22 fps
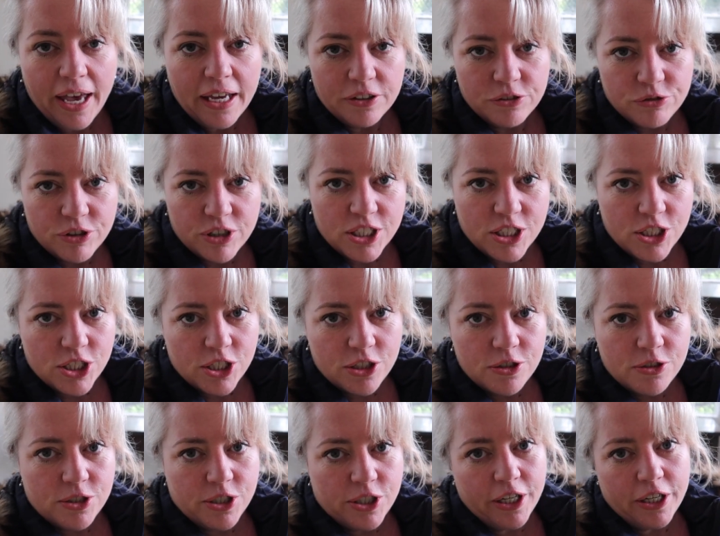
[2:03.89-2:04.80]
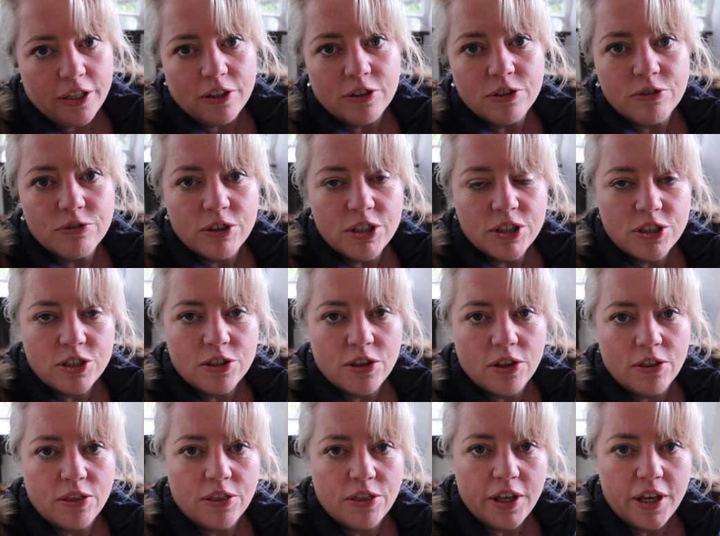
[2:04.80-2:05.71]
Henry Tudor. Richard
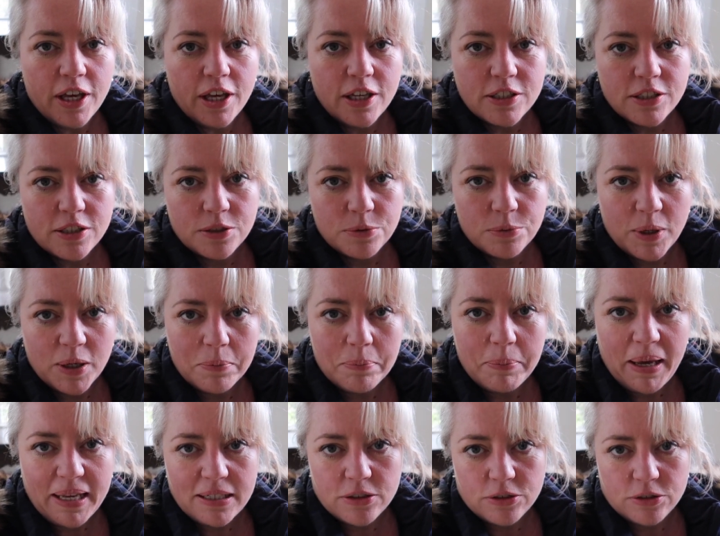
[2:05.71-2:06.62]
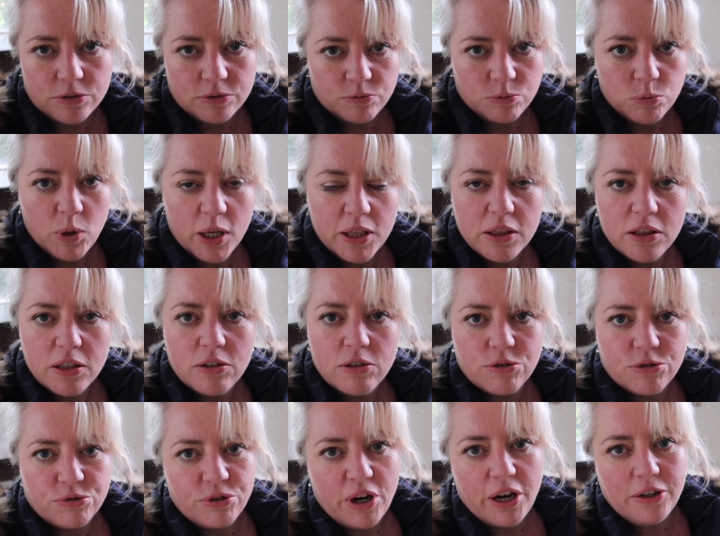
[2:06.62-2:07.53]
III had won a battle and won the
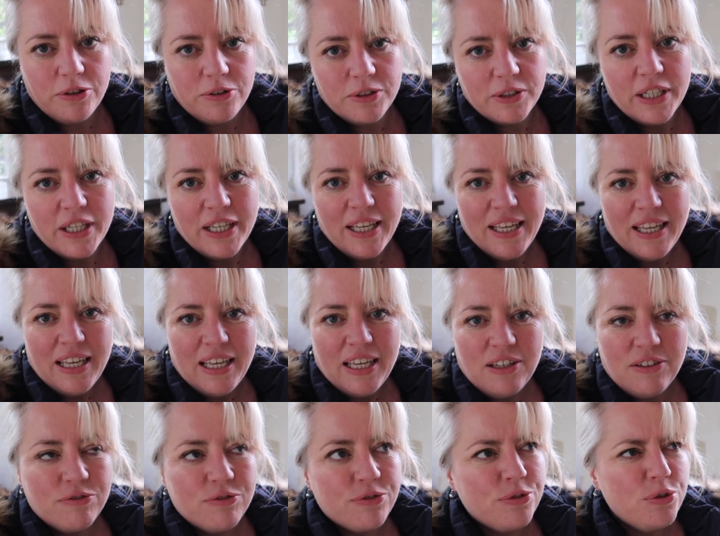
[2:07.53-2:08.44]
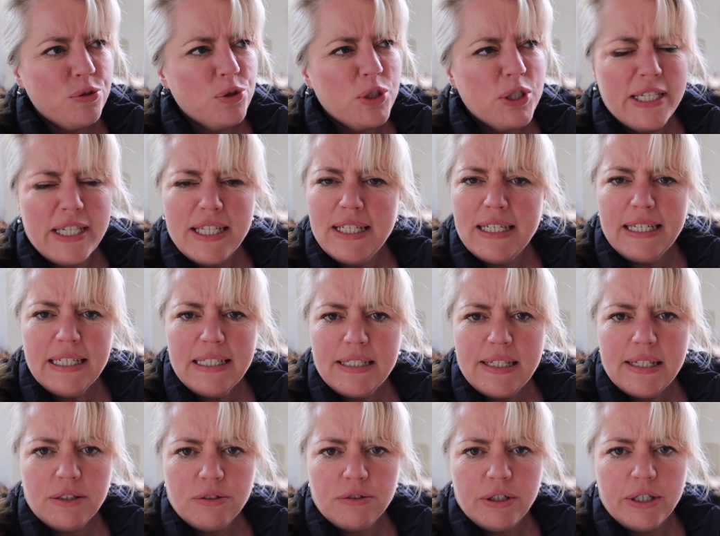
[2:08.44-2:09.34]
throne in
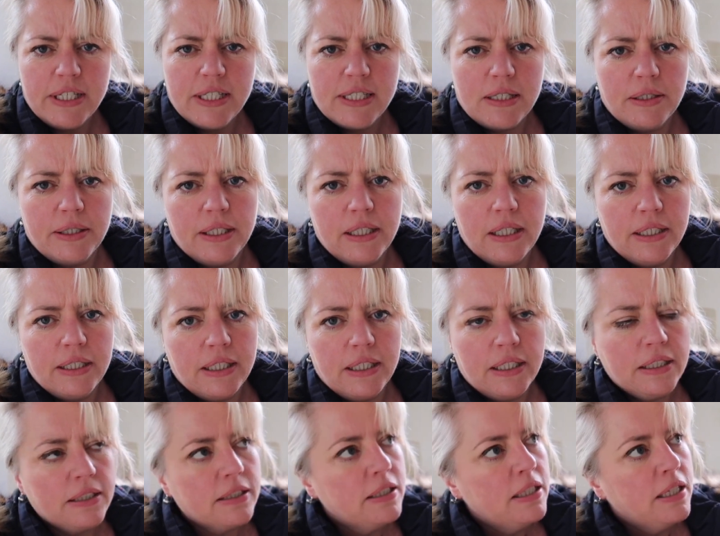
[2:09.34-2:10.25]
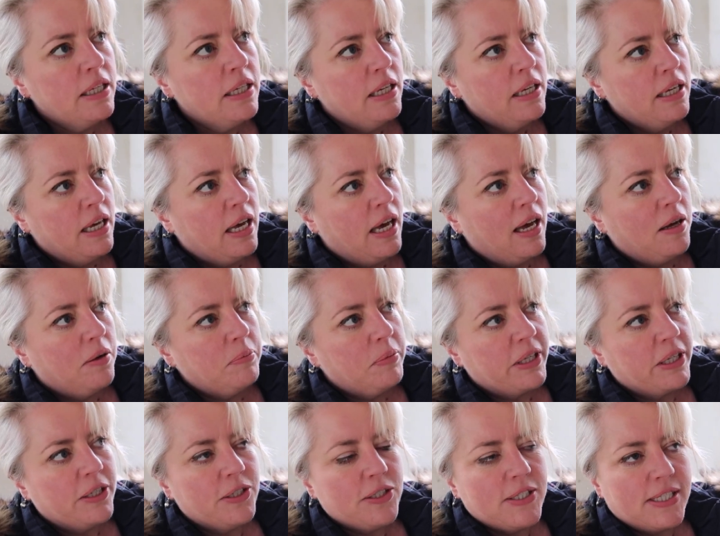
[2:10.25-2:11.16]
1483, something like that. And
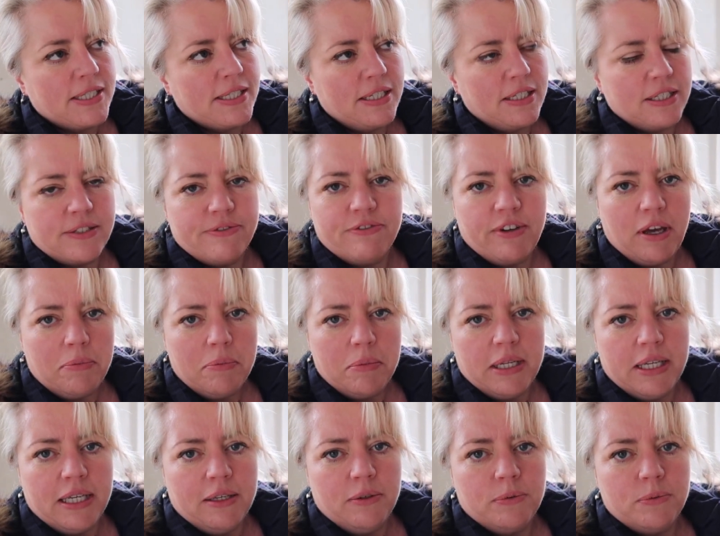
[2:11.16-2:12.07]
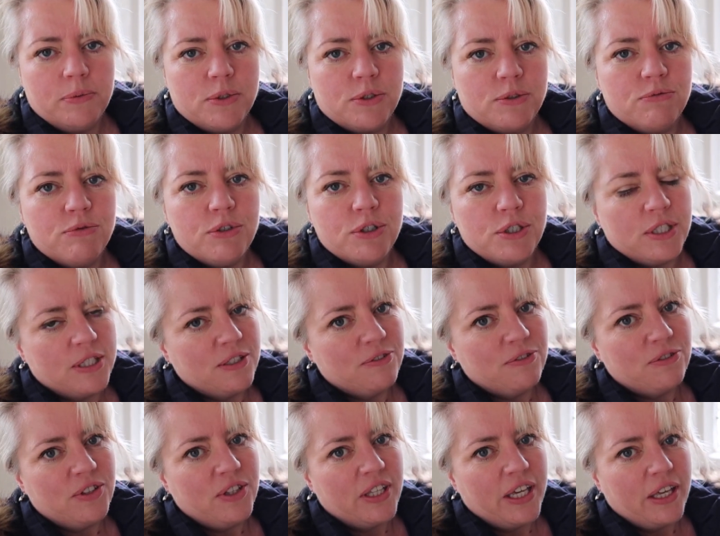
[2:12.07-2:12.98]
because this family was rooting
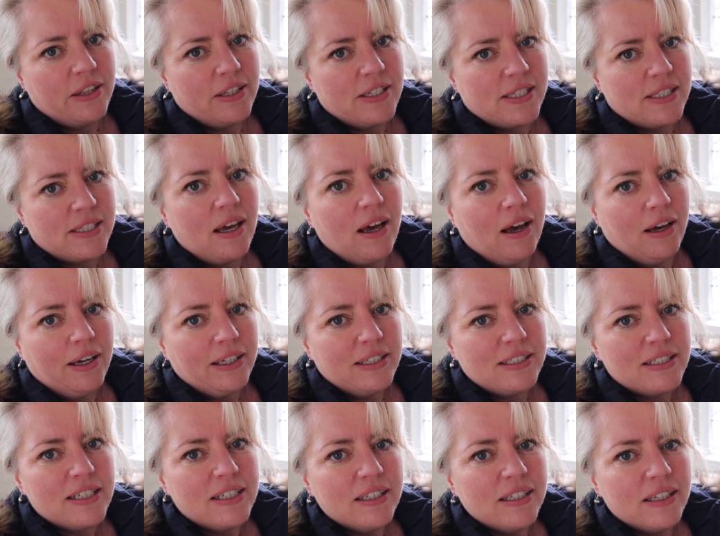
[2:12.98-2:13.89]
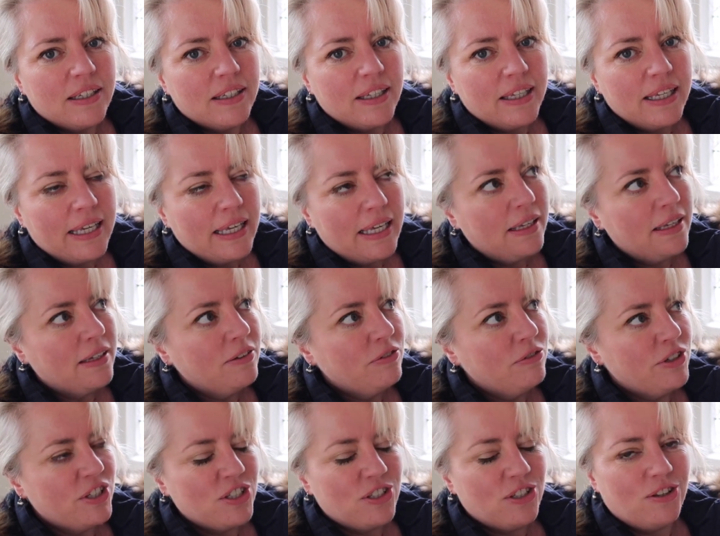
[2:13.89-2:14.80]
for the other side,
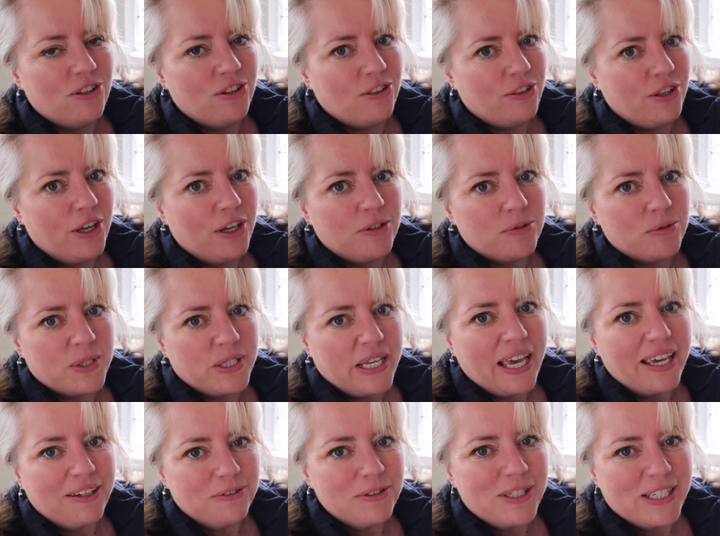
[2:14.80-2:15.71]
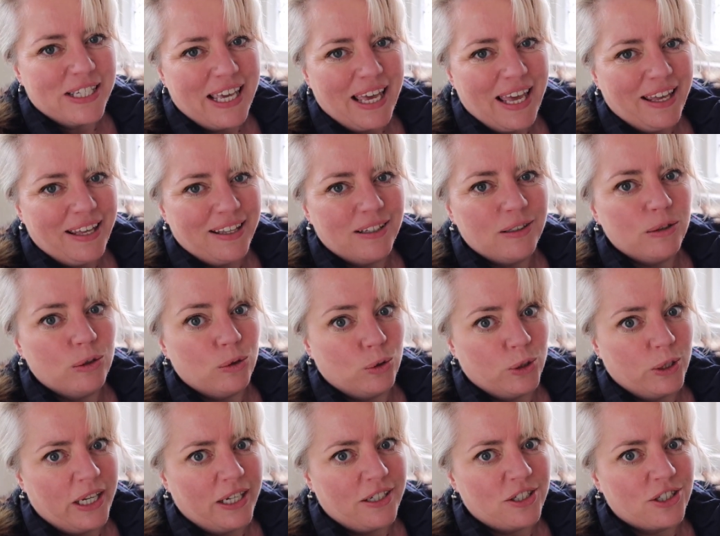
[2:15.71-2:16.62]
Richard III was out to get
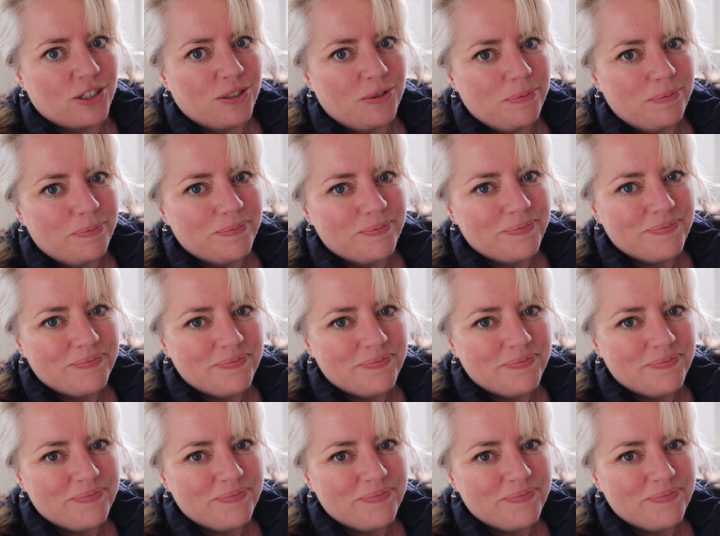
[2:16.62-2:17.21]
Lord Edgecombe.